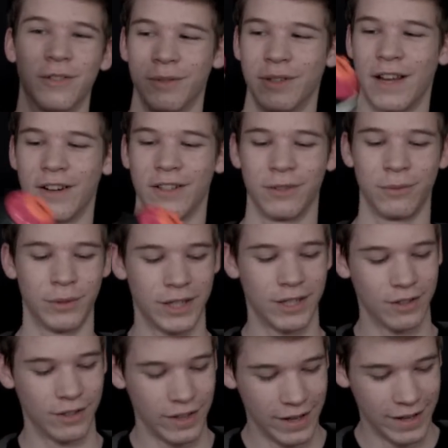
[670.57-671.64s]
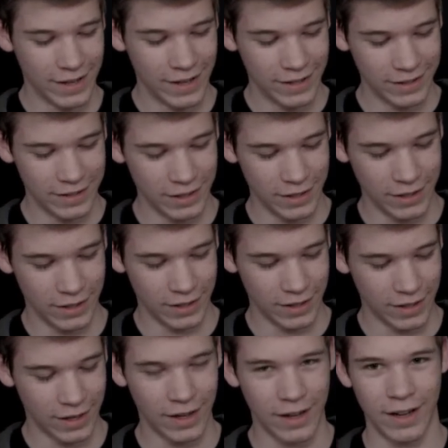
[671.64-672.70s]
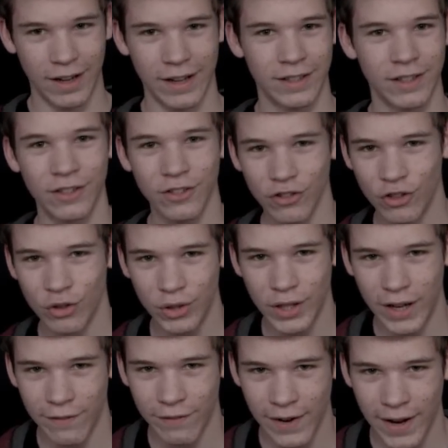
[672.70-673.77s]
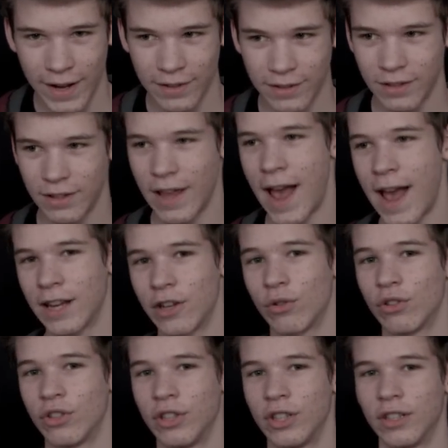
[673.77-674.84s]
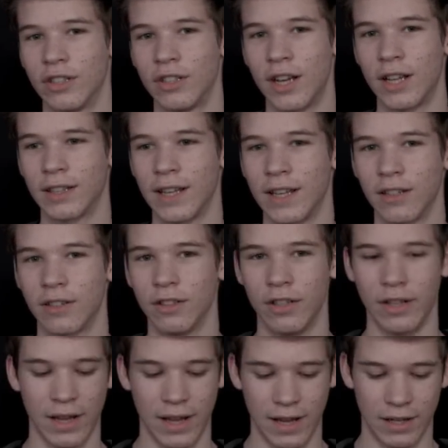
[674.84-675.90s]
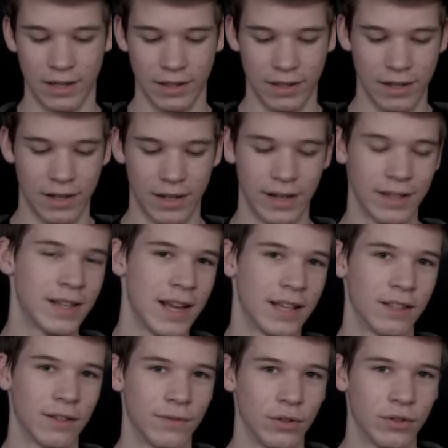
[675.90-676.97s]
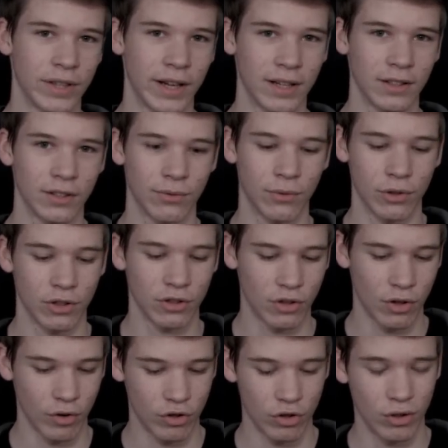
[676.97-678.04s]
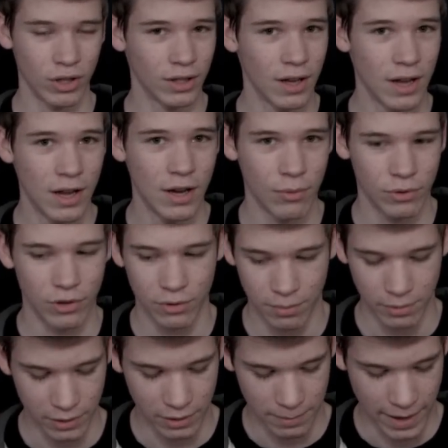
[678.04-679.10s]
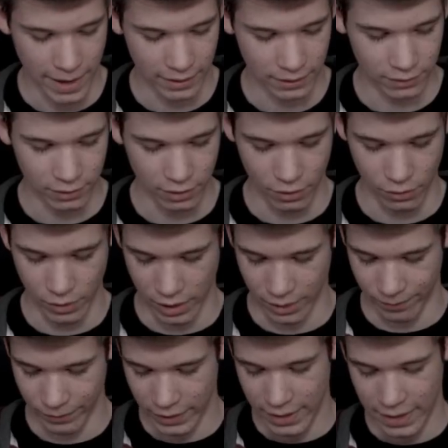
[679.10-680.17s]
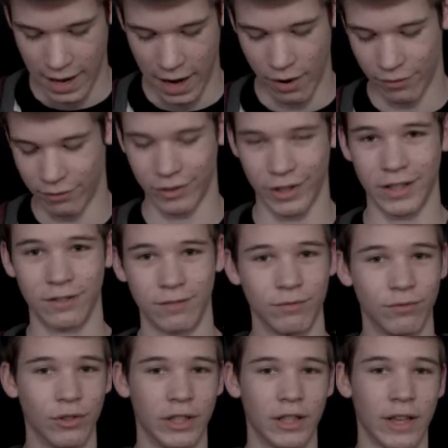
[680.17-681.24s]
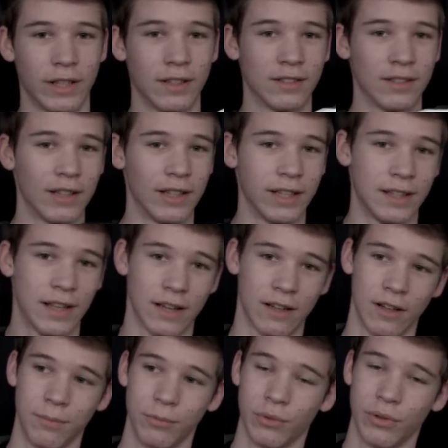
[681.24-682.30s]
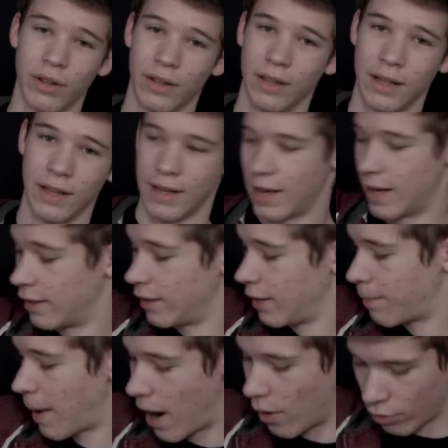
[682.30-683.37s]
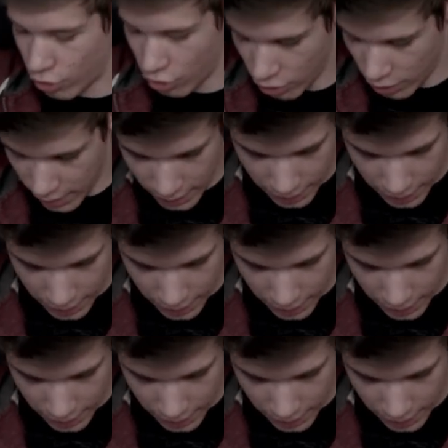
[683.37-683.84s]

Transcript: this one out as well. The uh, it doesn't shoot that fast. The accuracy is not that good, and it takes a few seconds for it to start shooting, which is pretty bad. So, uh, however, I really like the sling that it comes with and the pouch.